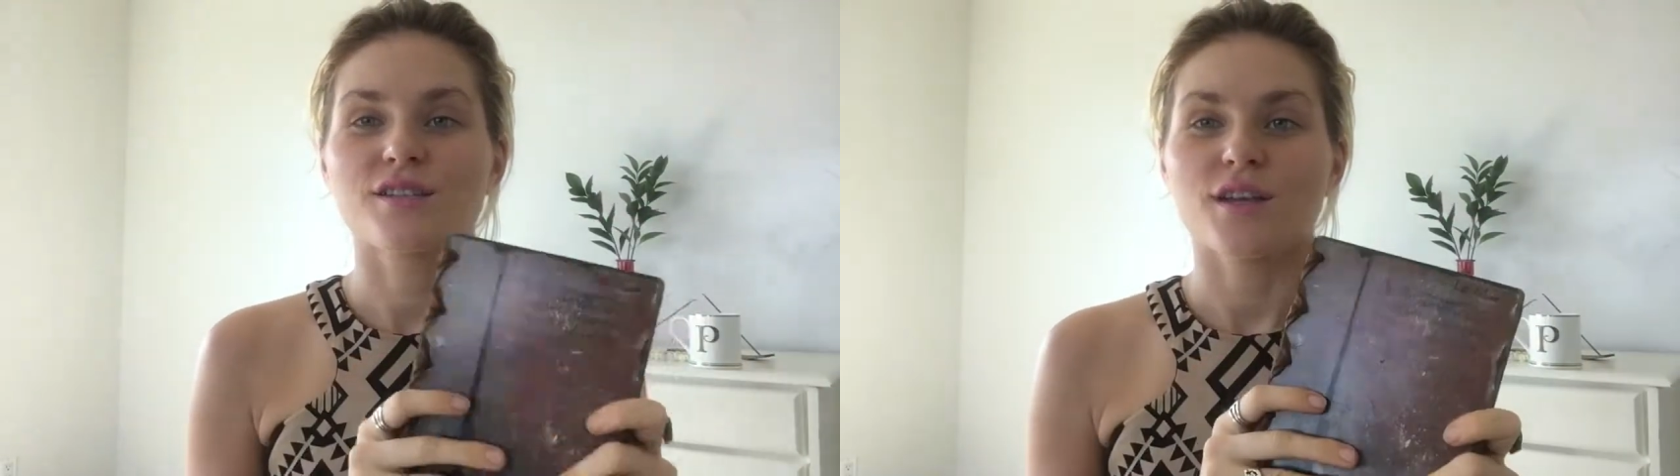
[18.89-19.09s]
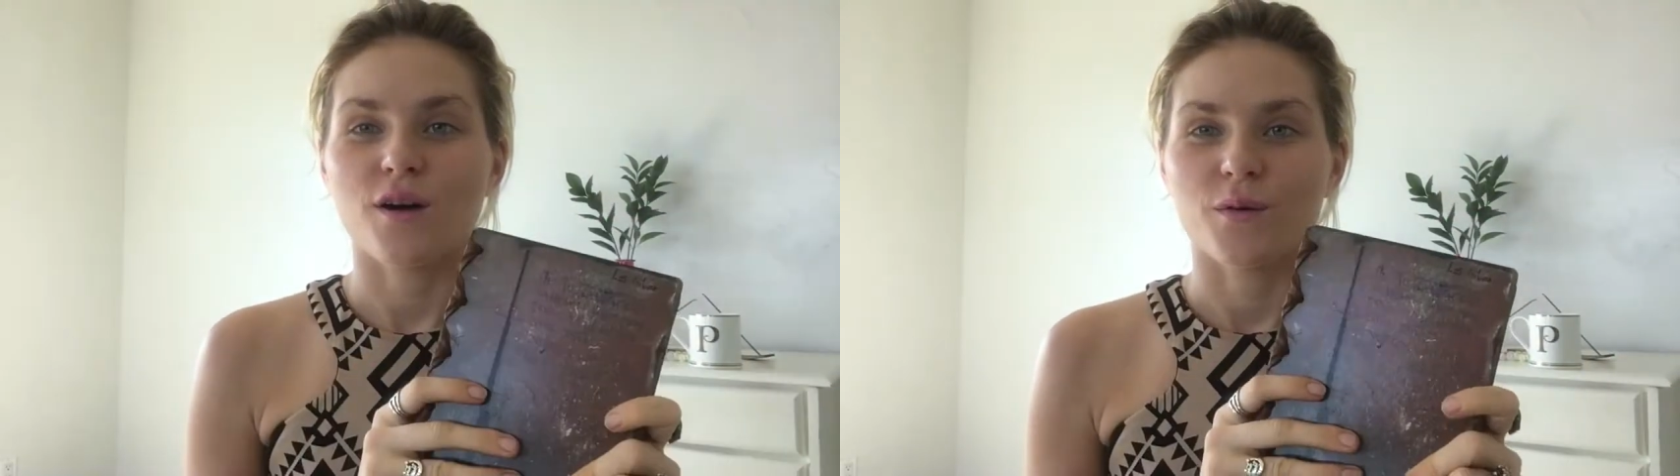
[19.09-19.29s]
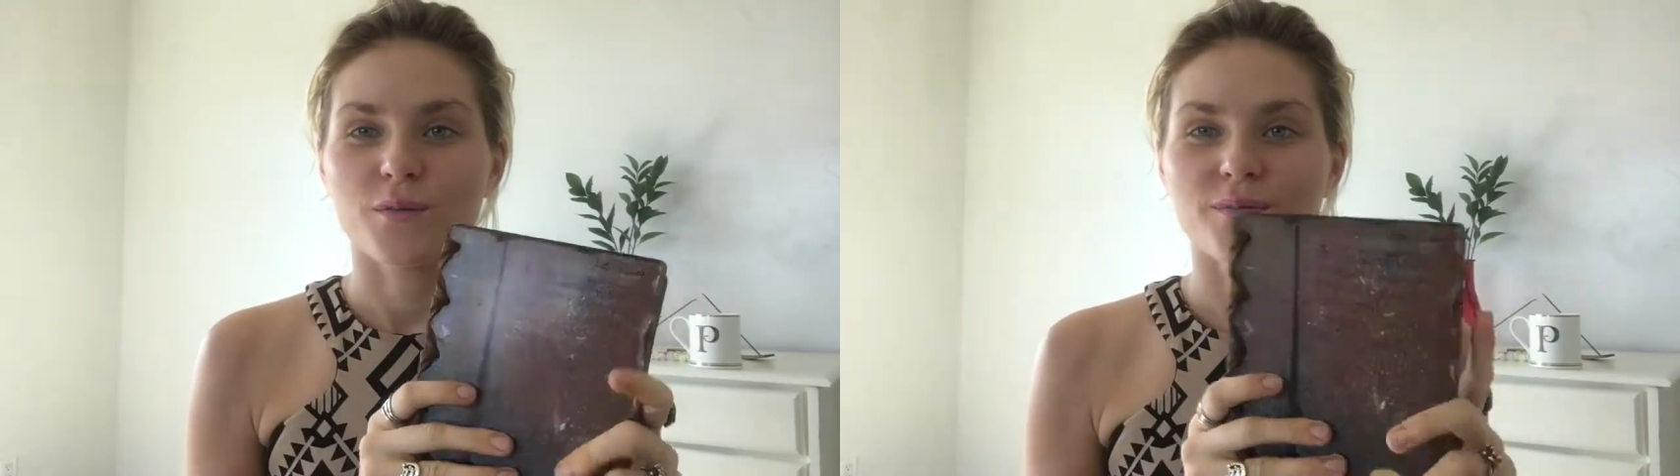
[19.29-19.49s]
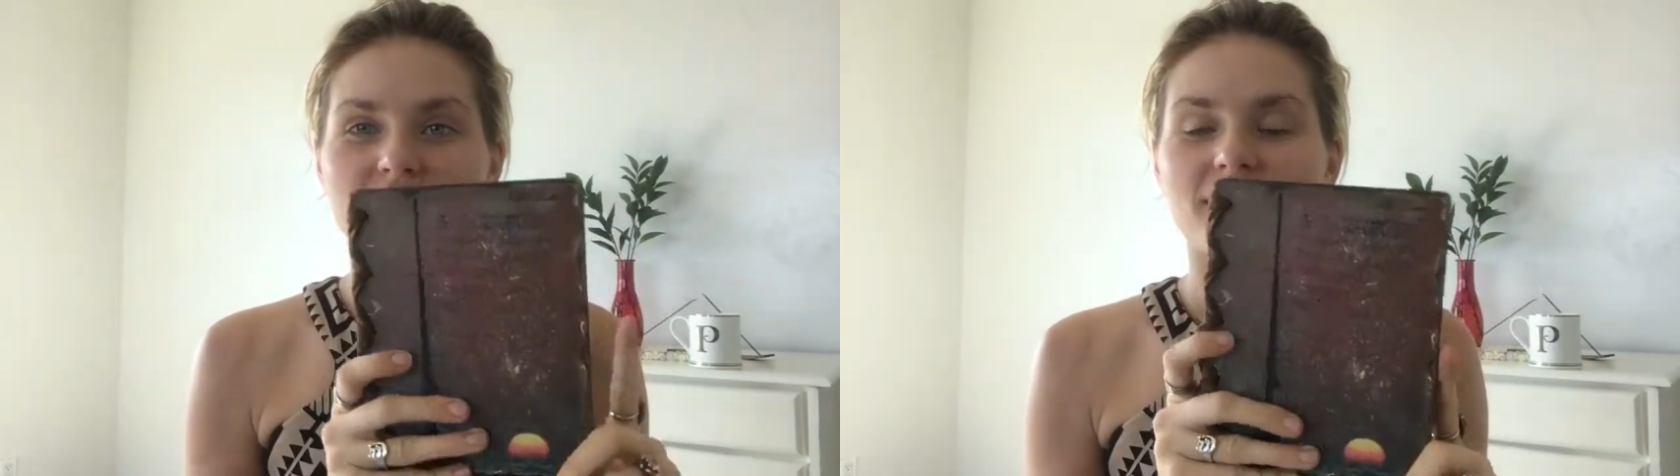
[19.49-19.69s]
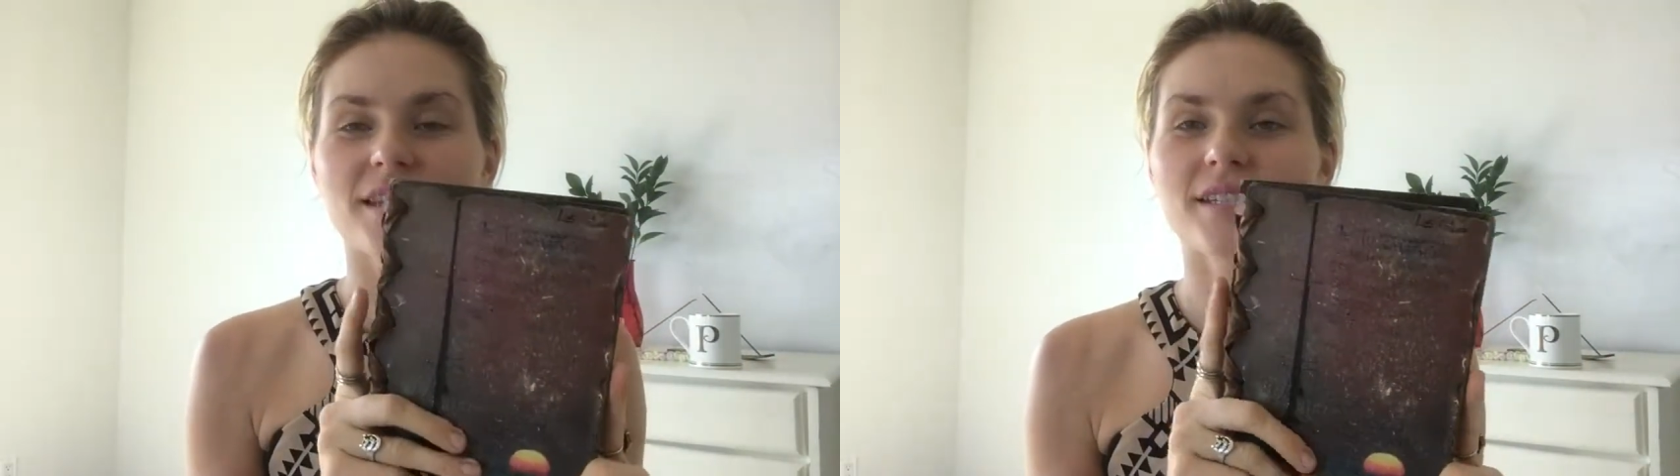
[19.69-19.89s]
So
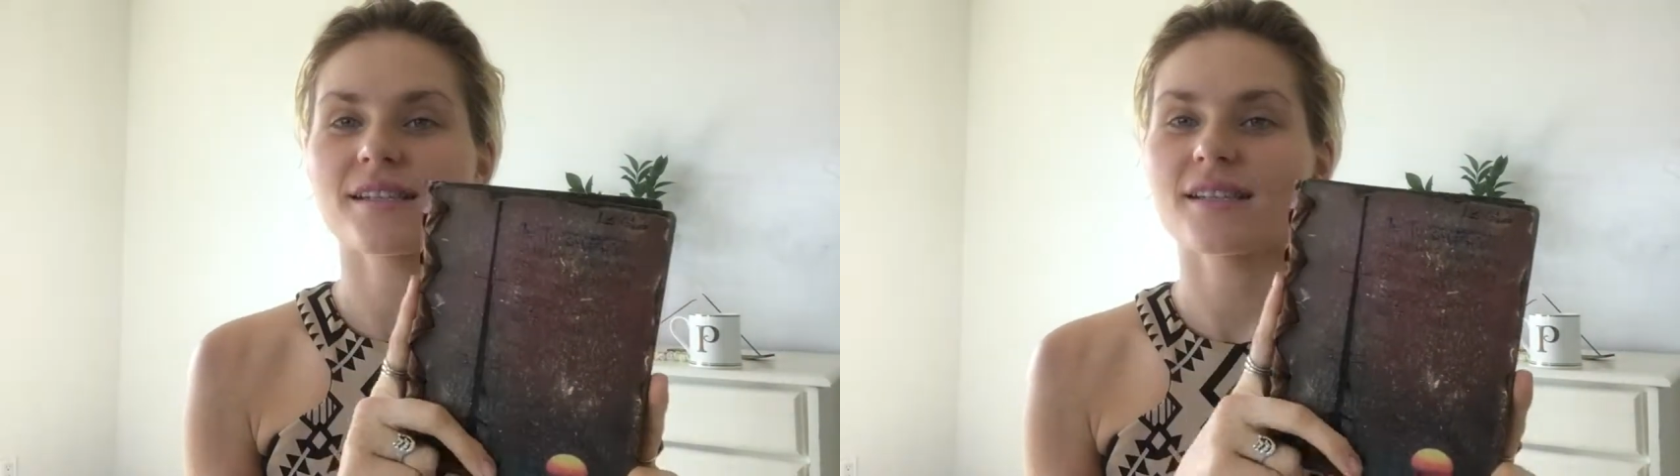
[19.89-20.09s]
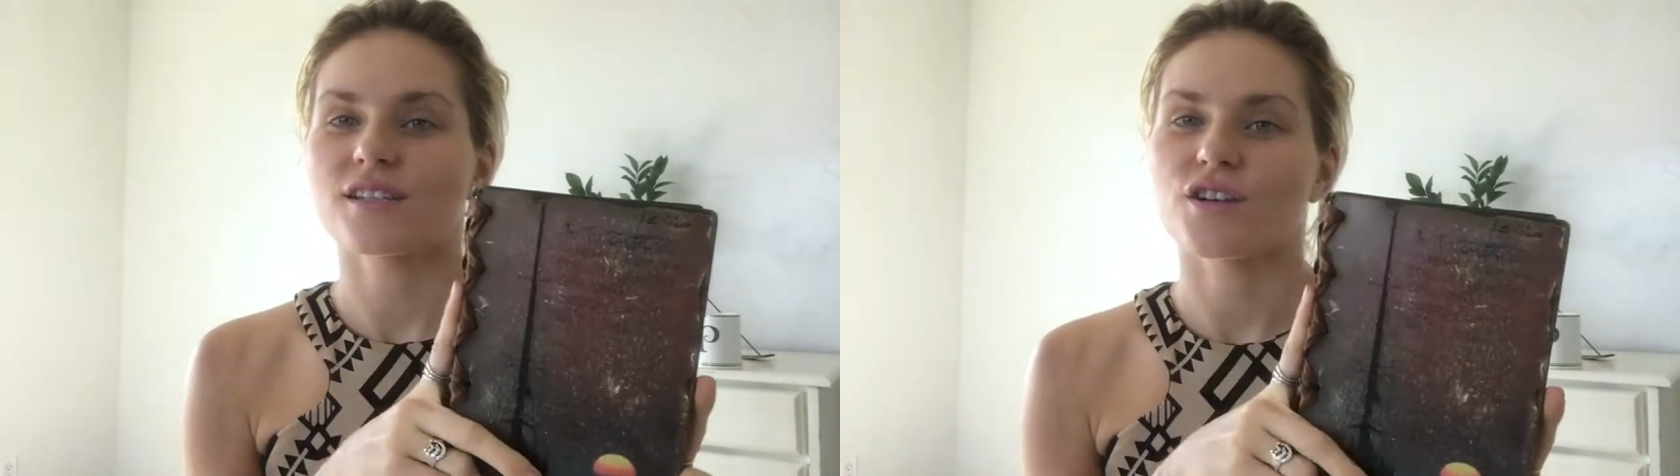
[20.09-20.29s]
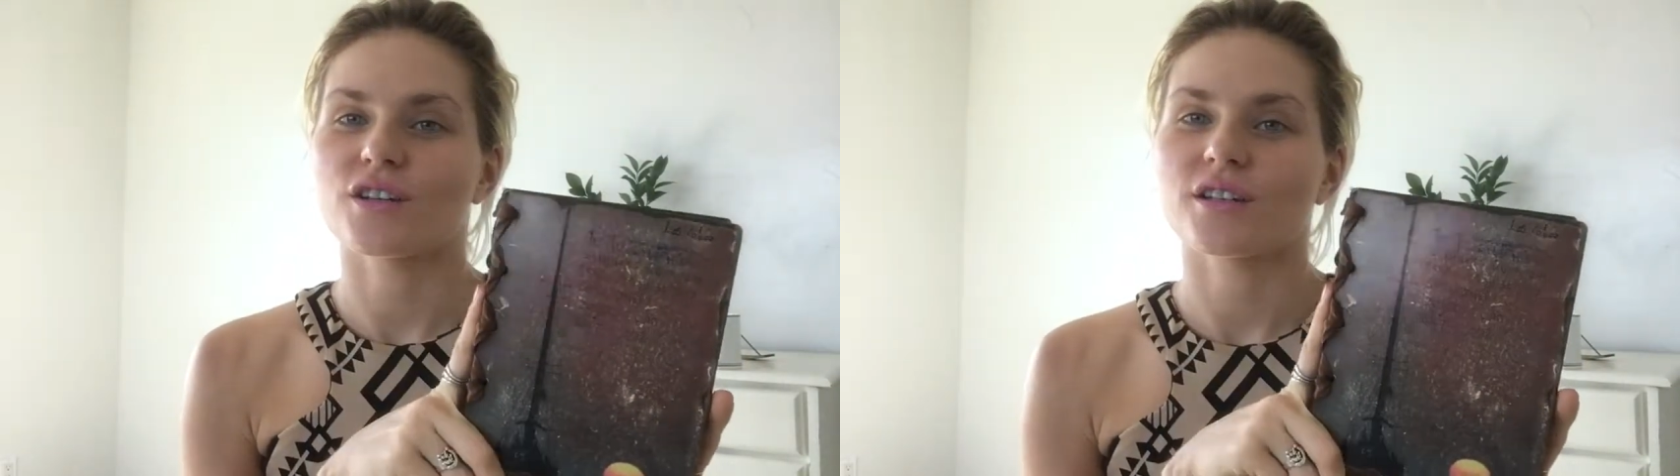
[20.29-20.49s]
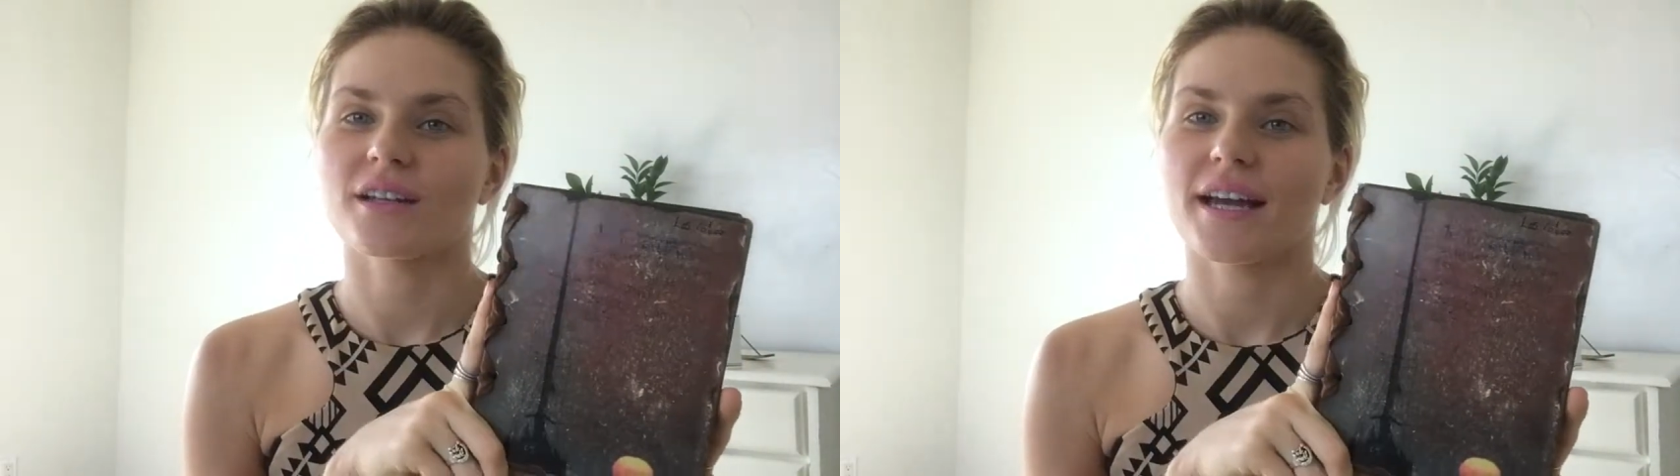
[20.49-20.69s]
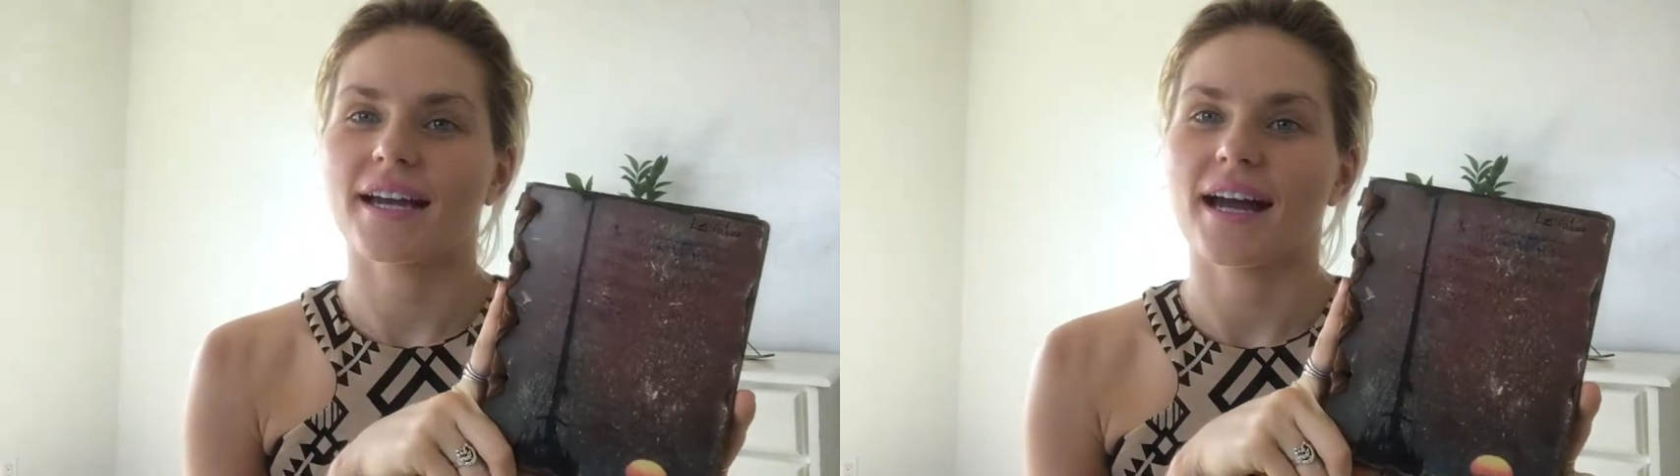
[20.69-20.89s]
this is the
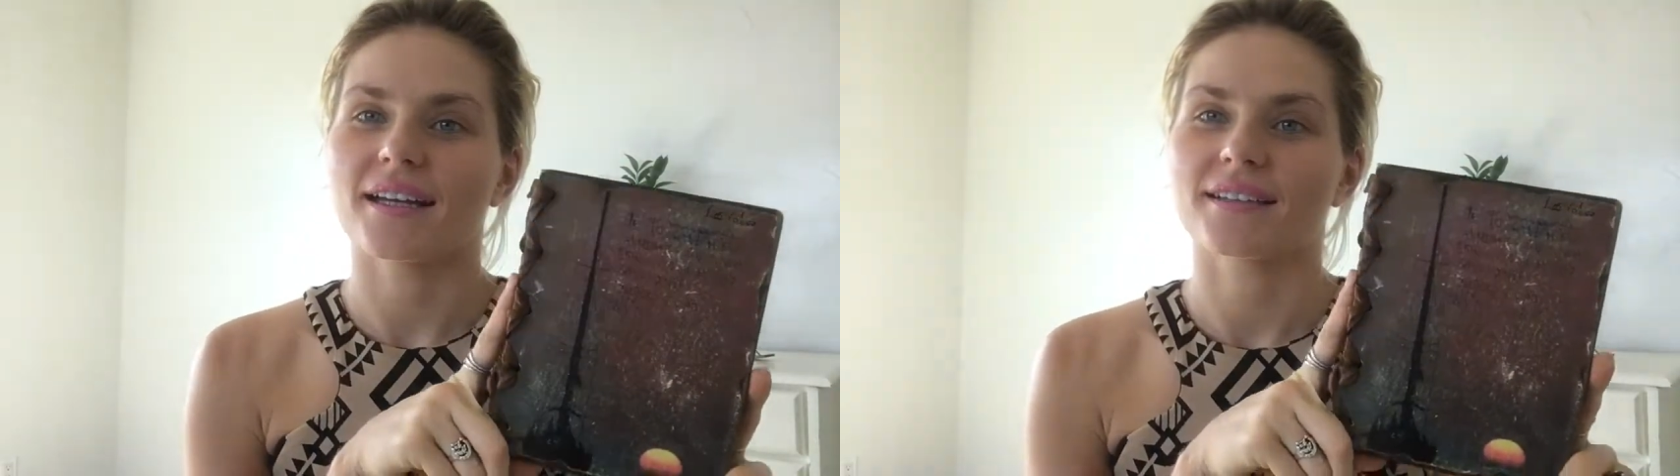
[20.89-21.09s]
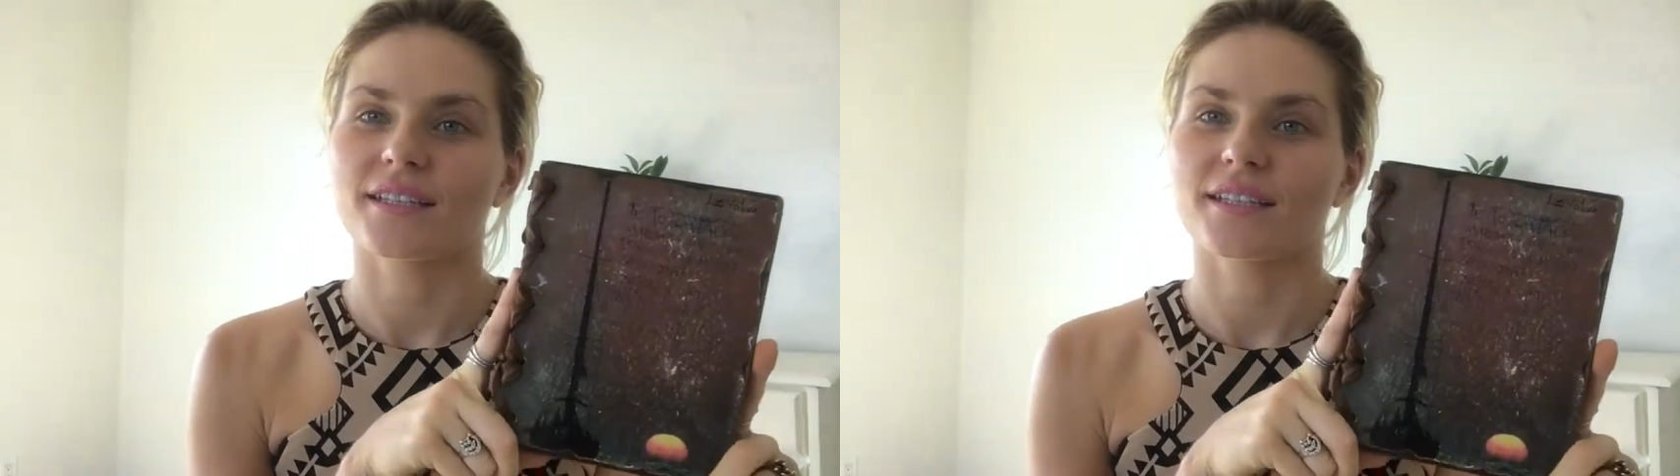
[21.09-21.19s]
journal I got